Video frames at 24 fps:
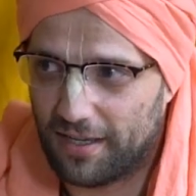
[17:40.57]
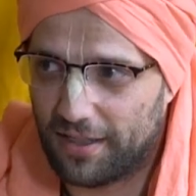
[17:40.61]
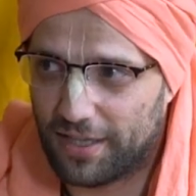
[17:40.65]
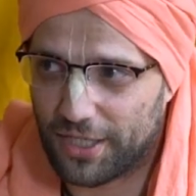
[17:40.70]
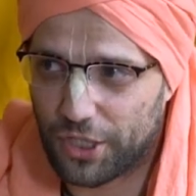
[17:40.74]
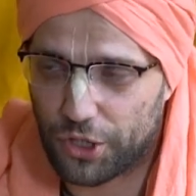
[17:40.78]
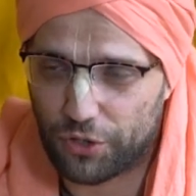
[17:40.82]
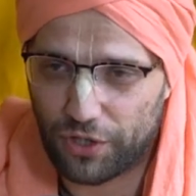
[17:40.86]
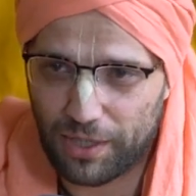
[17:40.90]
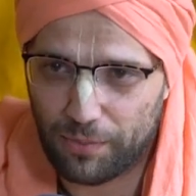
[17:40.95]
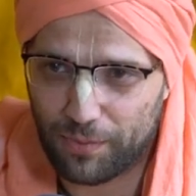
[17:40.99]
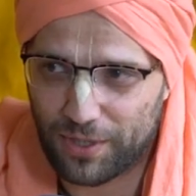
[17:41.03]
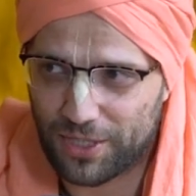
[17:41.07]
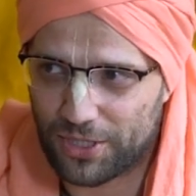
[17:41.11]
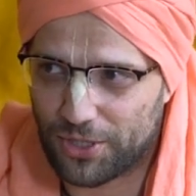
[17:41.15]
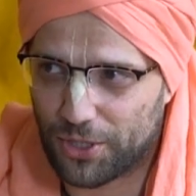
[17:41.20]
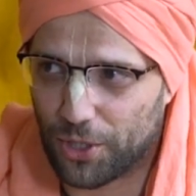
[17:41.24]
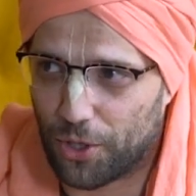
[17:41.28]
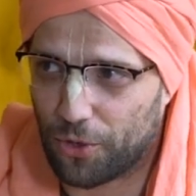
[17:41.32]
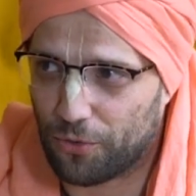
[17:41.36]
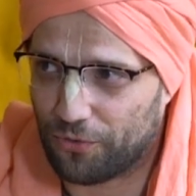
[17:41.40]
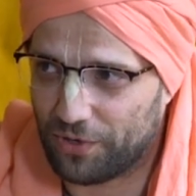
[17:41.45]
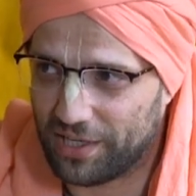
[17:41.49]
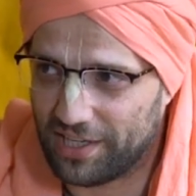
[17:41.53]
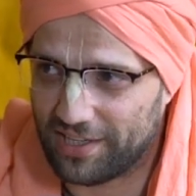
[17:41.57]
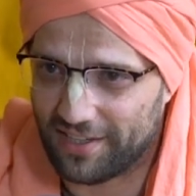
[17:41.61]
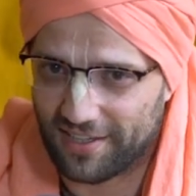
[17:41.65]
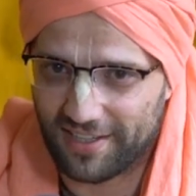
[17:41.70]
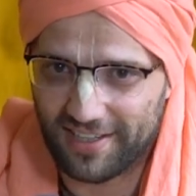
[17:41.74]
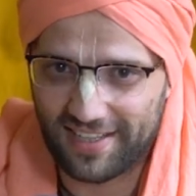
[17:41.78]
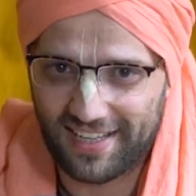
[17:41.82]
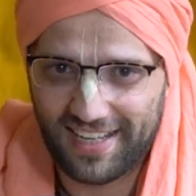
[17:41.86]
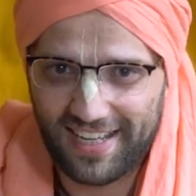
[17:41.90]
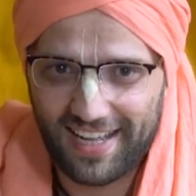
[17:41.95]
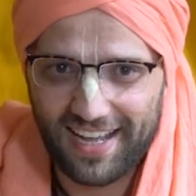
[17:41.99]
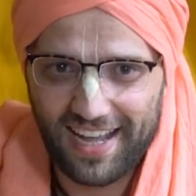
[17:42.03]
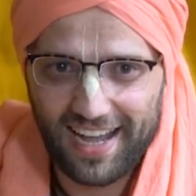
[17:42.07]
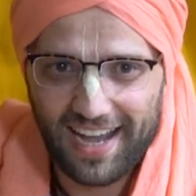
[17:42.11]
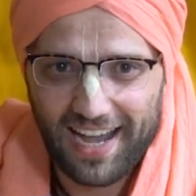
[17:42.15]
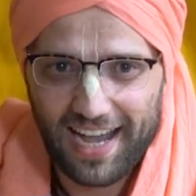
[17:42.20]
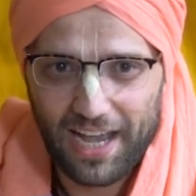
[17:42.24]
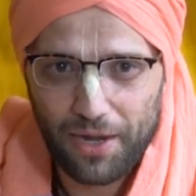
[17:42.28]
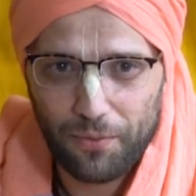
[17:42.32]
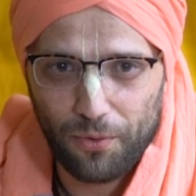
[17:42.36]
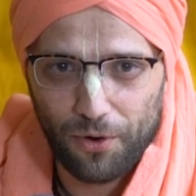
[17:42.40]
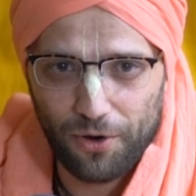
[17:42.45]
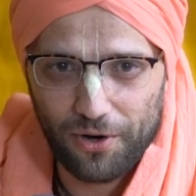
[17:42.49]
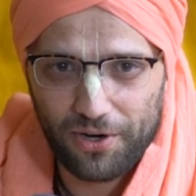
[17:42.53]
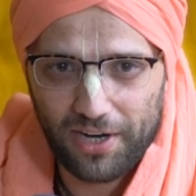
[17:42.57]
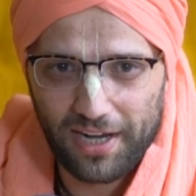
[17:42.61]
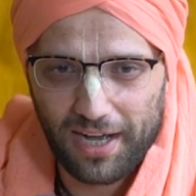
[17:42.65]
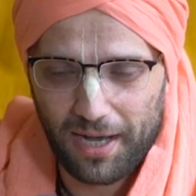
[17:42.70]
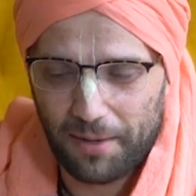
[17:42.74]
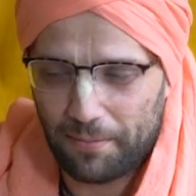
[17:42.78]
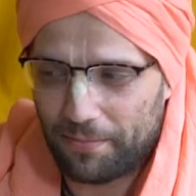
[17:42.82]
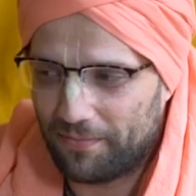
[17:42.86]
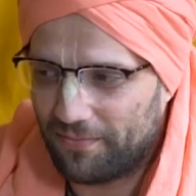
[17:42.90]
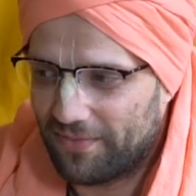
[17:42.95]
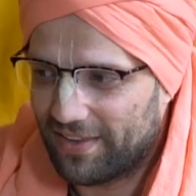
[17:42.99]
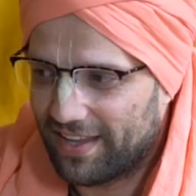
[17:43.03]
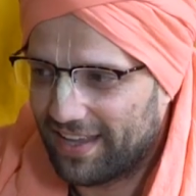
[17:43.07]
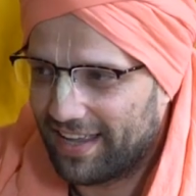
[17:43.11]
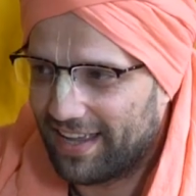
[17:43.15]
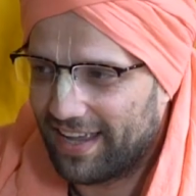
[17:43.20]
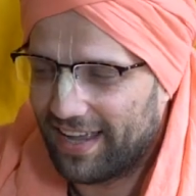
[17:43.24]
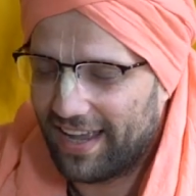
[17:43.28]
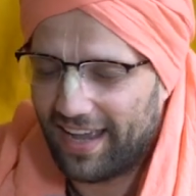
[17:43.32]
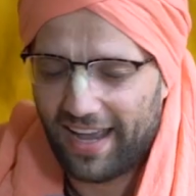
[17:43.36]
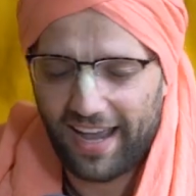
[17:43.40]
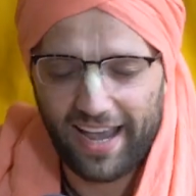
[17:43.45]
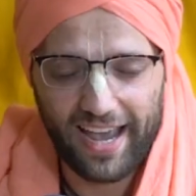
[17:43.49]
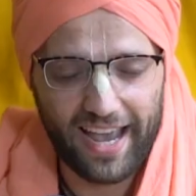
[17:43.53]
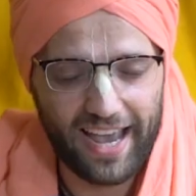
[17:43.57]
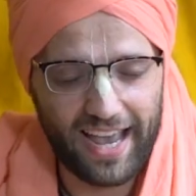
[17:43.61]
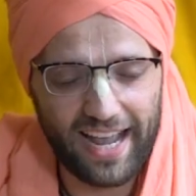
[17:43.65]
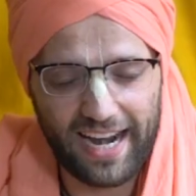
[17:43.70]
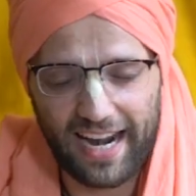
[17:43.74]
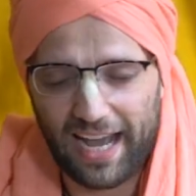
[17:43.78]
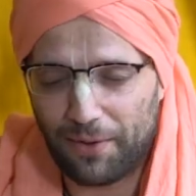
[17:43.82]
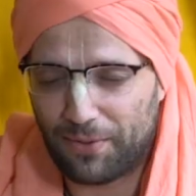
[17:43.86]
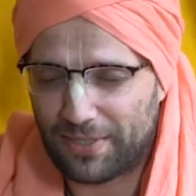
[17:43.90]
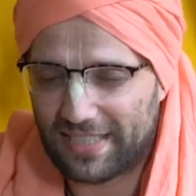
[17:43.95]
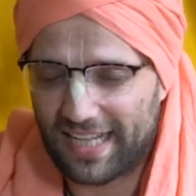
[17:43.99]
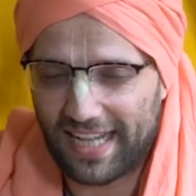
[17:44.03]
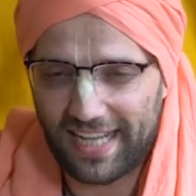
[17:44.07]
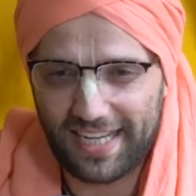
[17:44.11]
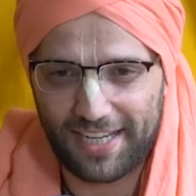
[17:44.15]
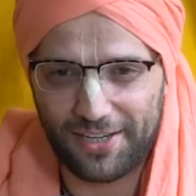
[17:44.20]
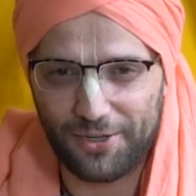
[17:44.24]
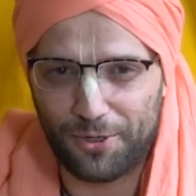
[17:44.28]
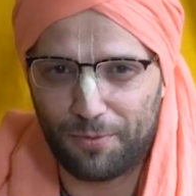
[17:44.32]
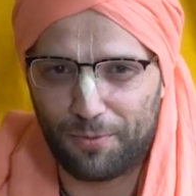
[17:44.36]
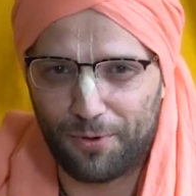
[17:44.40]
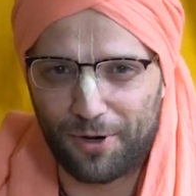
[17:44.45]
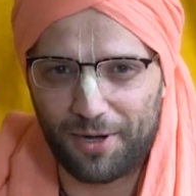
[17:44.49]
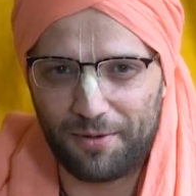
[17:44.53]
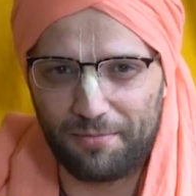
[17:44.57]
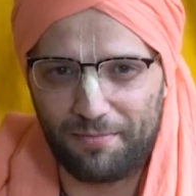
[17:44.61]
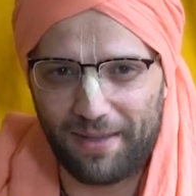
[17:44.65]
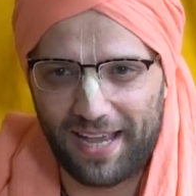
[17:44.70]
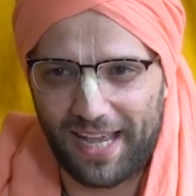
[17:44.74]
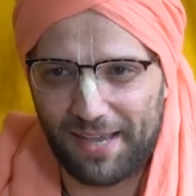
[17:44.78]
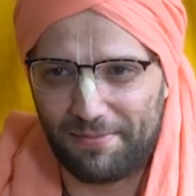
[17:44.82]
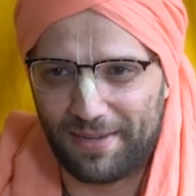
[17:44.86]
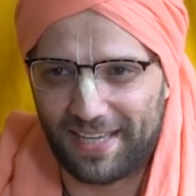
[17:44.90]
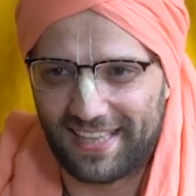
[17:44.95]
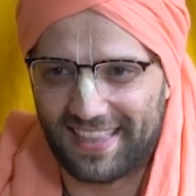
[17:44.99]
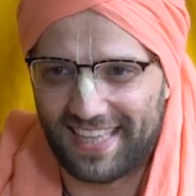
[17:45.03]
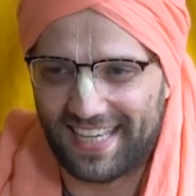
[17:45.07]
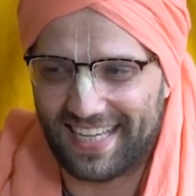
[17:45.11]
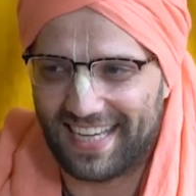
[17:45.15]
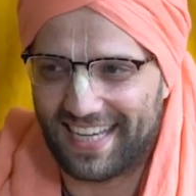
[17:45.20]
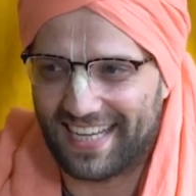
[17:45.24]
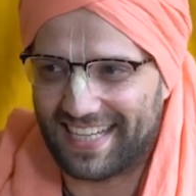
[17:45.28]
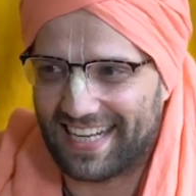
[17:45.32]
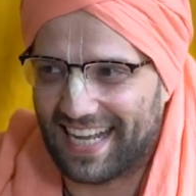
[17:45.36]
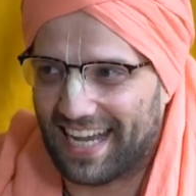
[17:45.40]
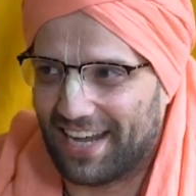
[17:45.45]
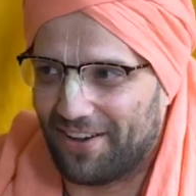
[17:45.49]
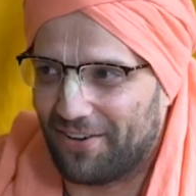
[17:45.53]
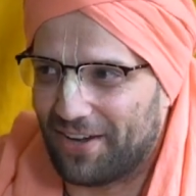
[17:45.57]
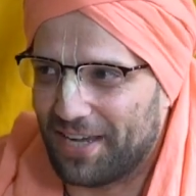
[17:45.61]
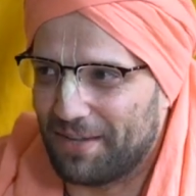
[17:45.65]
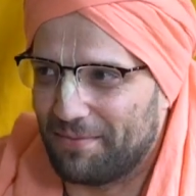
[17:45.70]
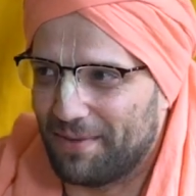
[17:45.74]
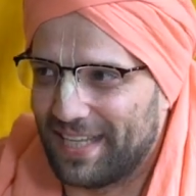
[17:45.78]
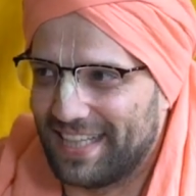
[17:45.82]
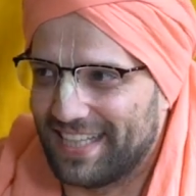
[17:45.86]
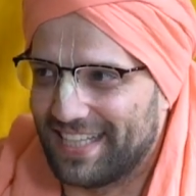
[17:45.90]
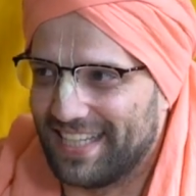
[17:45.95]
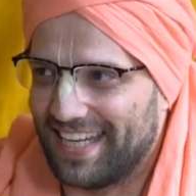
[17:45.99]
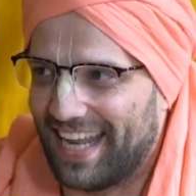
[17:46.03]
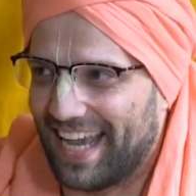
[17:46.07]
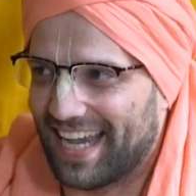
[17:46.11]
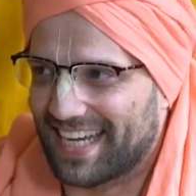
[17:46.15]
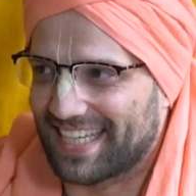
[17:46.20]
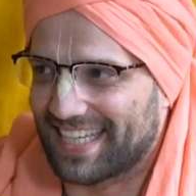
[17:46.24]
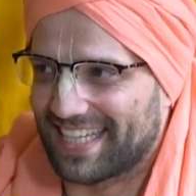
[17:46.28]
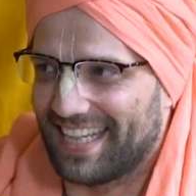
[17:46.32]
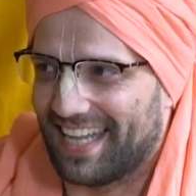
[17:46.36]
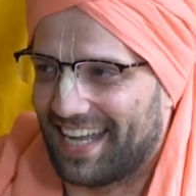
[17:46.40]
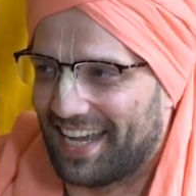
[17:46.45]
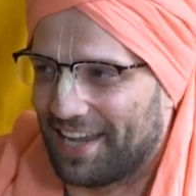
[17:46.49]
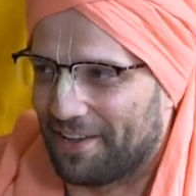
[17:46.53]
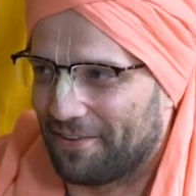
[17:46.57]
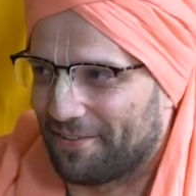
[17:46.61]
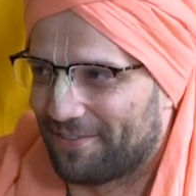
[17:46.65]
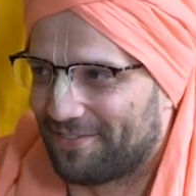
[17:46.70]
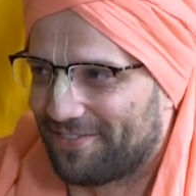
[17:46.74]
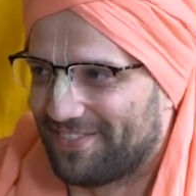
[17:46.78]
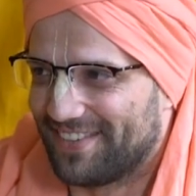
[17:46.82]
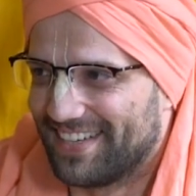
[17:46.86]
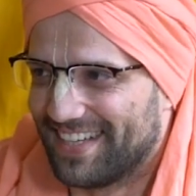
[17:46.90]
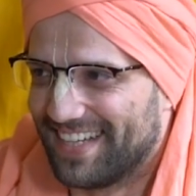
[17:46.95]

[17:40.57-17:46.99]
The dream was so real, I woke up and I was like a newborn baby thinking, now I'm in the next life.